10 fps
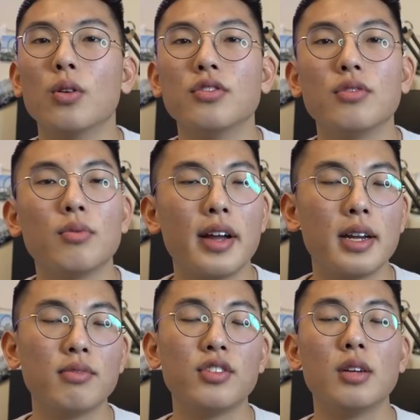or
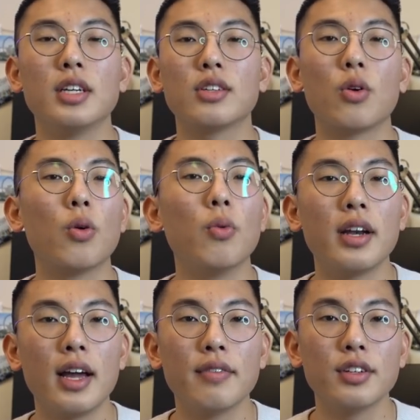random subjects or
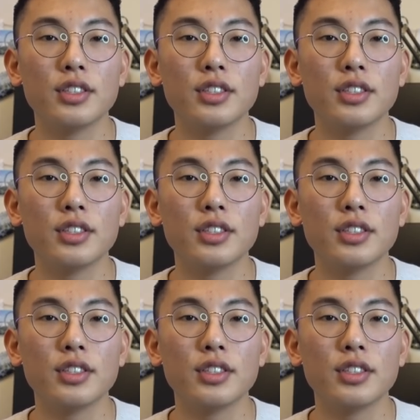whatever.